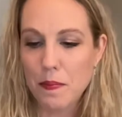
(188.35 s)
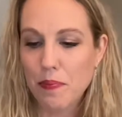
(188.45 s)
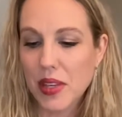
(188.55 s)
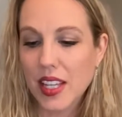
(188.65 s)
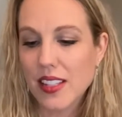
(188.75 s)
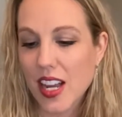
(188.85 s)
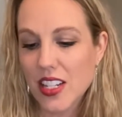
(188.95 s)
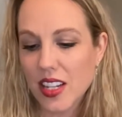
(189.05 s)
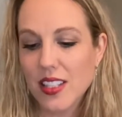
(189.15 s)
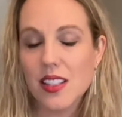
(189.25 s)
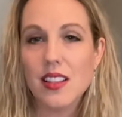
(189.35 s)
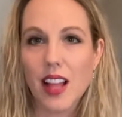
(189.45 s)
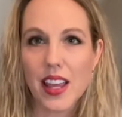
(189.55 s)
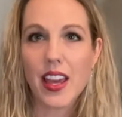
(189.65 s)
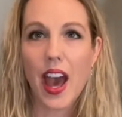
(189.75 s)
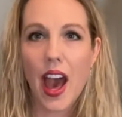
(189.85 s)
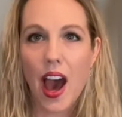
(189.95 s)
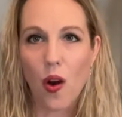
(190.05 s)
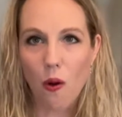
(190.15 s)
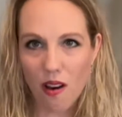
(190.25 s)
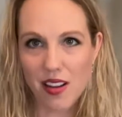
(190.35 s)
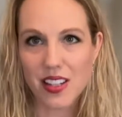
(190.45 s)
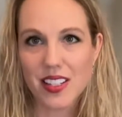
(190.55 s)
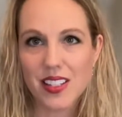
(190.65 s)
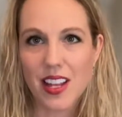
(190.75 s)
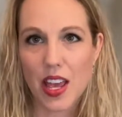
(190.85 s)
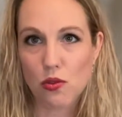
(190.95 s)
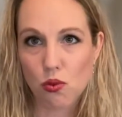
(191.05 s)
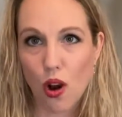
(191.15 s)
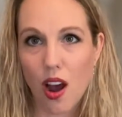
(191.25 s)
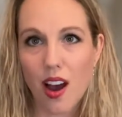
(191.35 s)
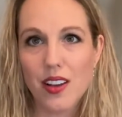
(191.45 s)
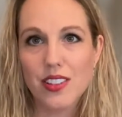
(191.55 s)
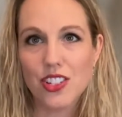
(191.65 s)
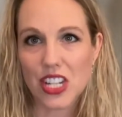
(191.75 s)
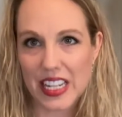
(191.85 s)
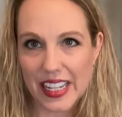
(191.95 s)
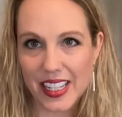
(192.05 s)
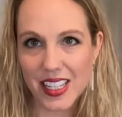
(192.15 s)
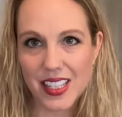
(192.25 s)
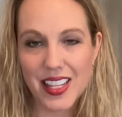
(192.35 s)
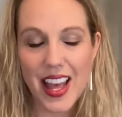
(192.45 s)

Because I just like how honest and raw she is.